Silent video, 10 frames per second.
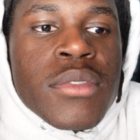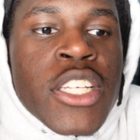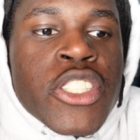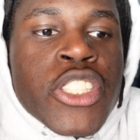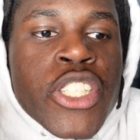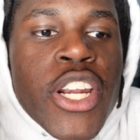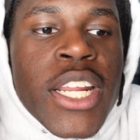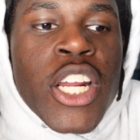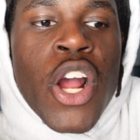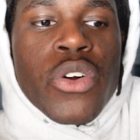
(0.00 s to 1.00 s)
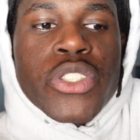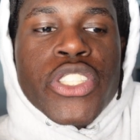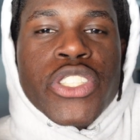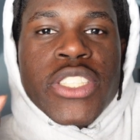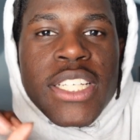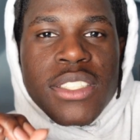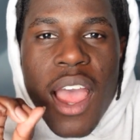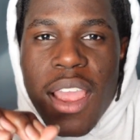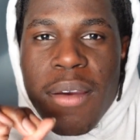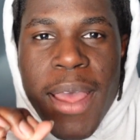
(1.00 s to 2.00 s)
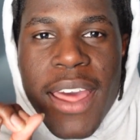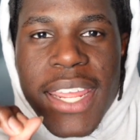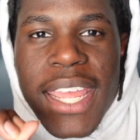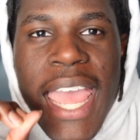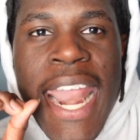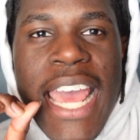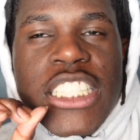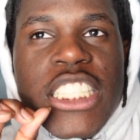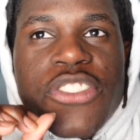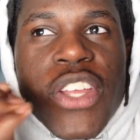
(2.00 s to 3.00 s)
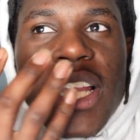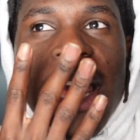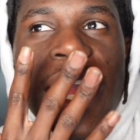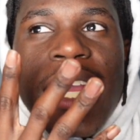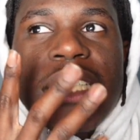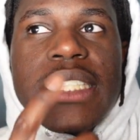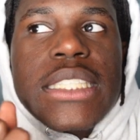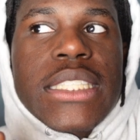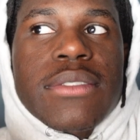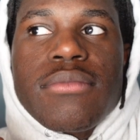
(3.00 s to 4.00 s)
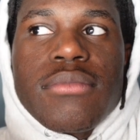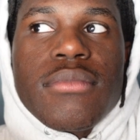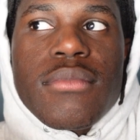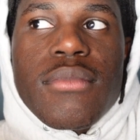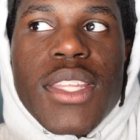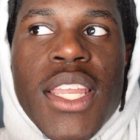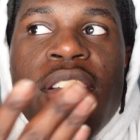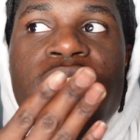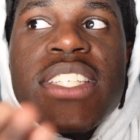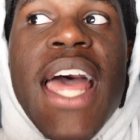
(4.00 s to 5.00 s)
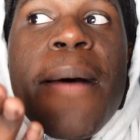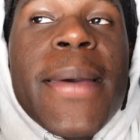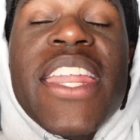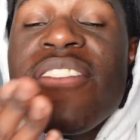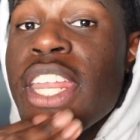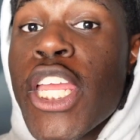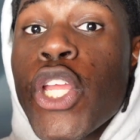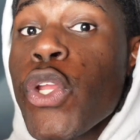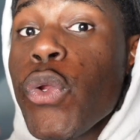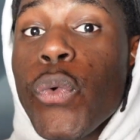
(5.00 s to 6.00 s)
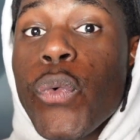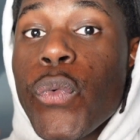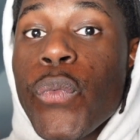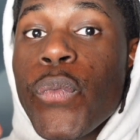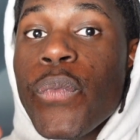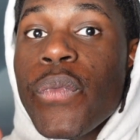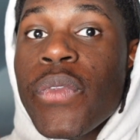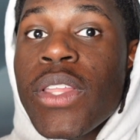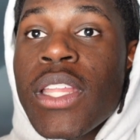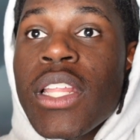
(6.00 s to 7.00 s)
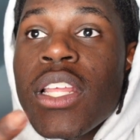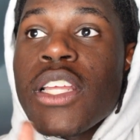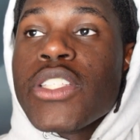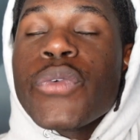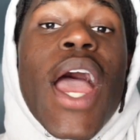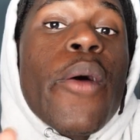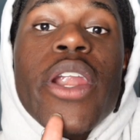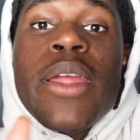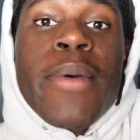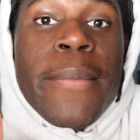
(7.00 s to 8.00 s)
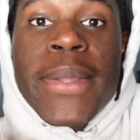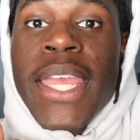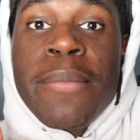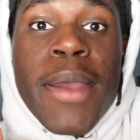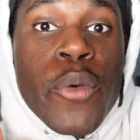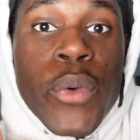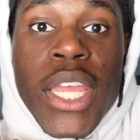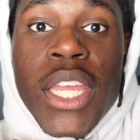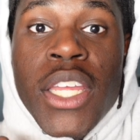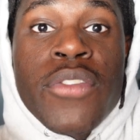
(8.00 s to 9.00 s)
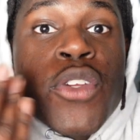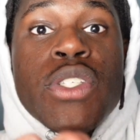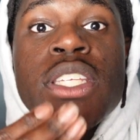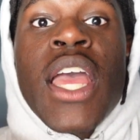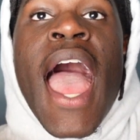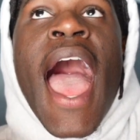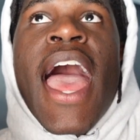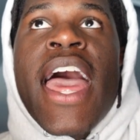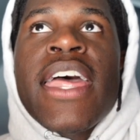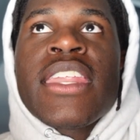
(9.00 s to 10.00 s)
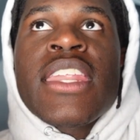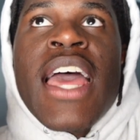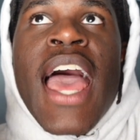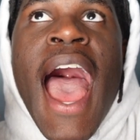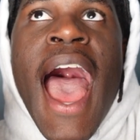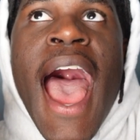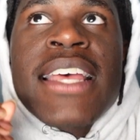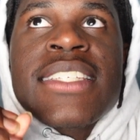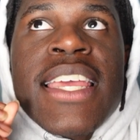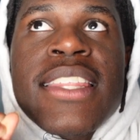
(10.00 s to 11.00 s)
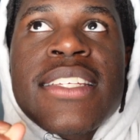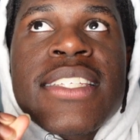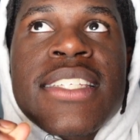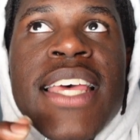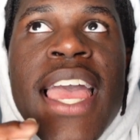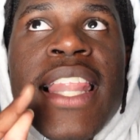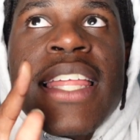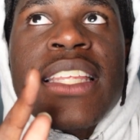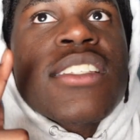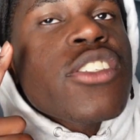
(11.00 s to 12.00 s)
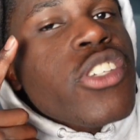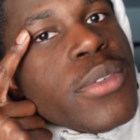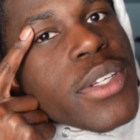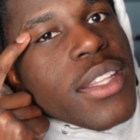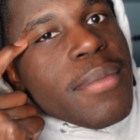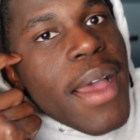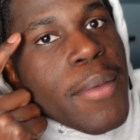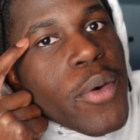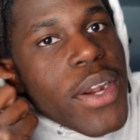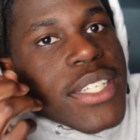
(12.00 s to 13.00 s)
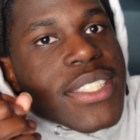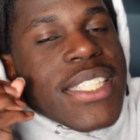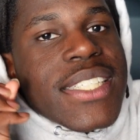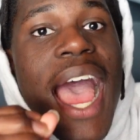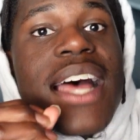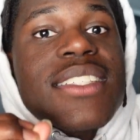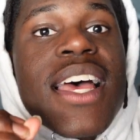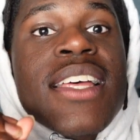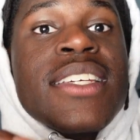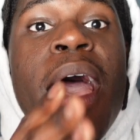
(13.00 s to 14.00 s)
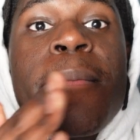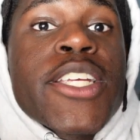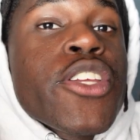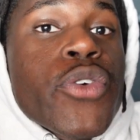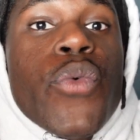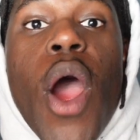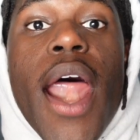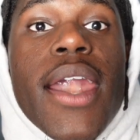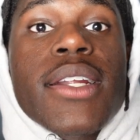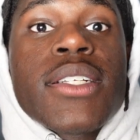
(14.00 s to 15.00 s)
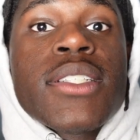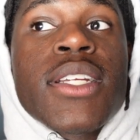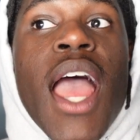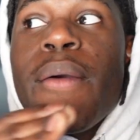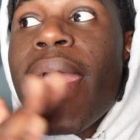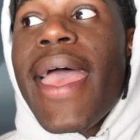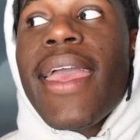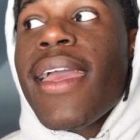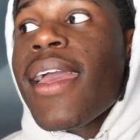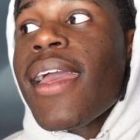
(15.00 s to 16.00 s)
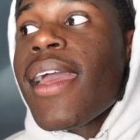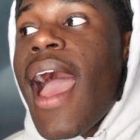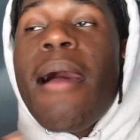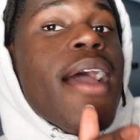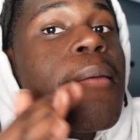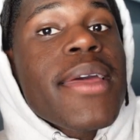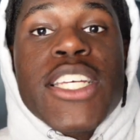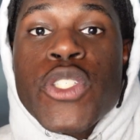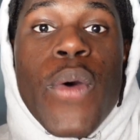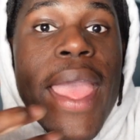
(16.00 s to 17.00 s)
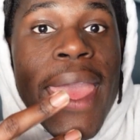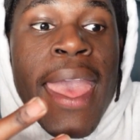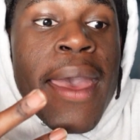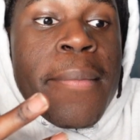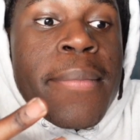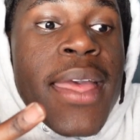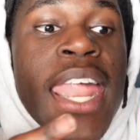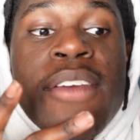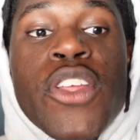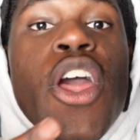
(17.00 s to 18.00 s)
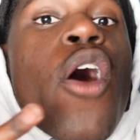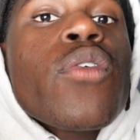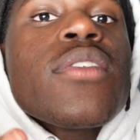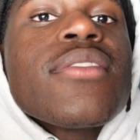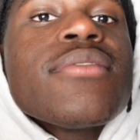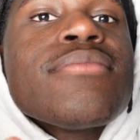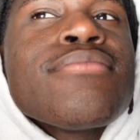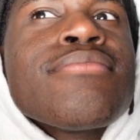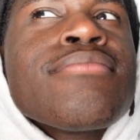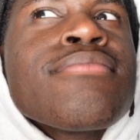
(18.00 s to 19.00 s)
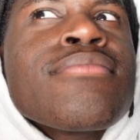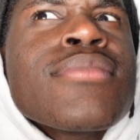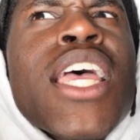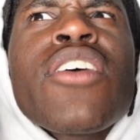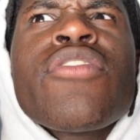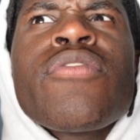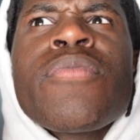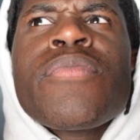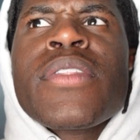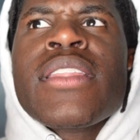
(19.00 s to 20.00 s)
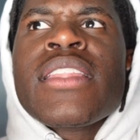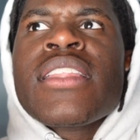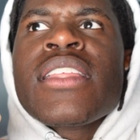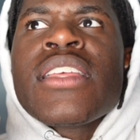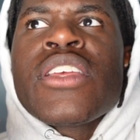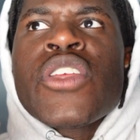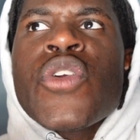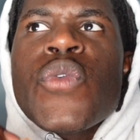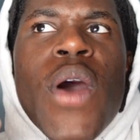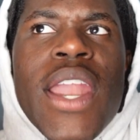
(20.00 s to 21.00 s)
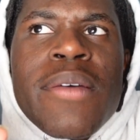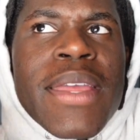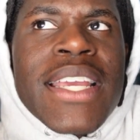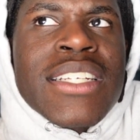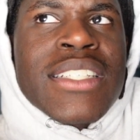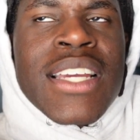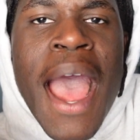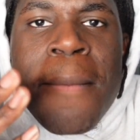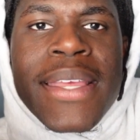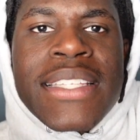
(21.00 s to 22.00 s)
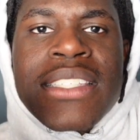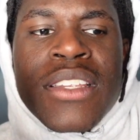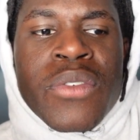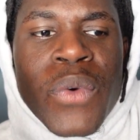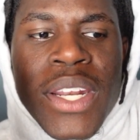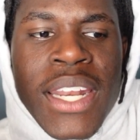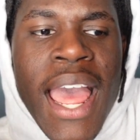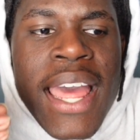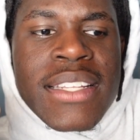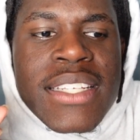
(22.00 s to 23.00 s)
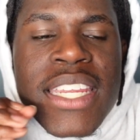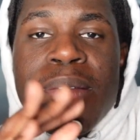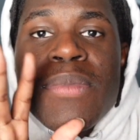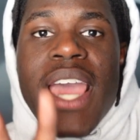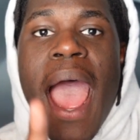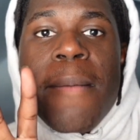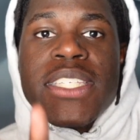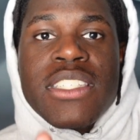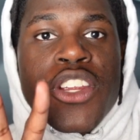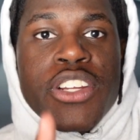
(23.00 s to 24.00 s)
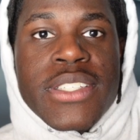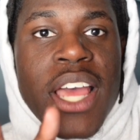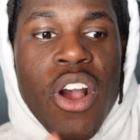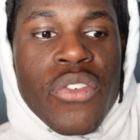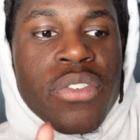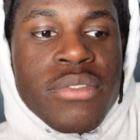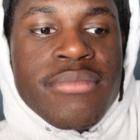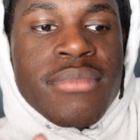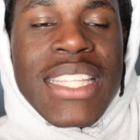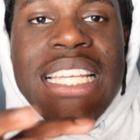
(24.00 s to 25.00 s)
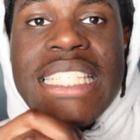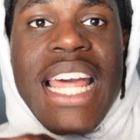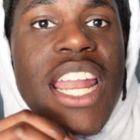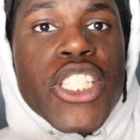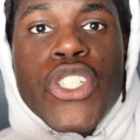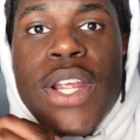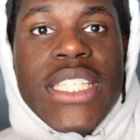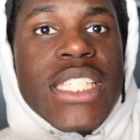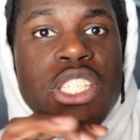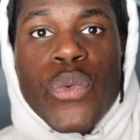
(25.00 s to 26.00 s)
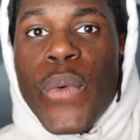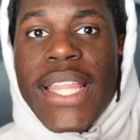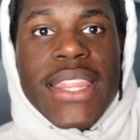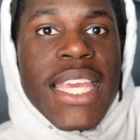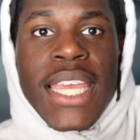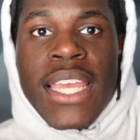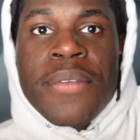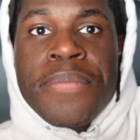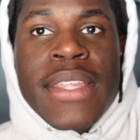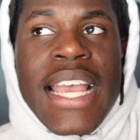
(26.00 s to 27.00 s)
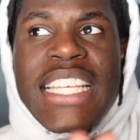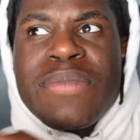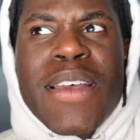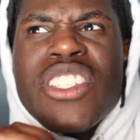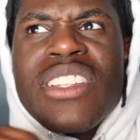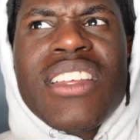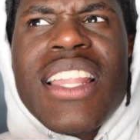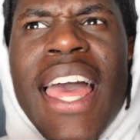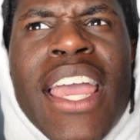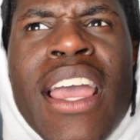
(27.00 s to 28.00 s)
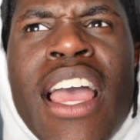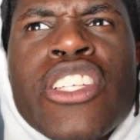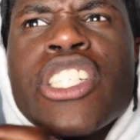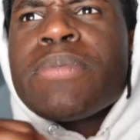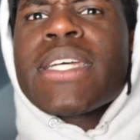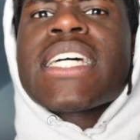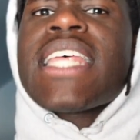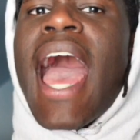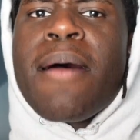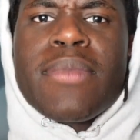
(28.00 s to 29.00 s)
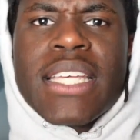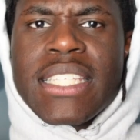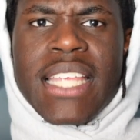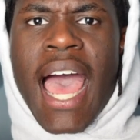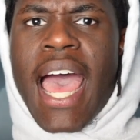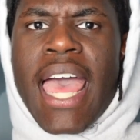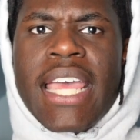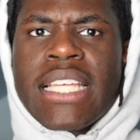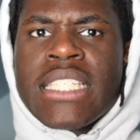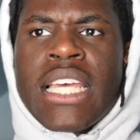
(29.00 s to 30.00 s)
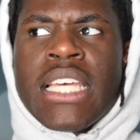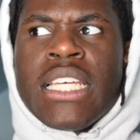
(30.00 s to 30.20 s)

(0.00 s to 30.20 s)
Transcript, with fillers: in certain cultures they talk about it, and I just feel like if it's not benefiting you, do not worry about me and my weight. If you, and I say this to say, like, there's a scripture in the Bible where it says, God says, come as you are okay? I'm coming as who I am. And if you don't, if you want to make comments and whatnot, keep the comments to yourself. Let's not address this weight thing. Especially like, just because I'm this size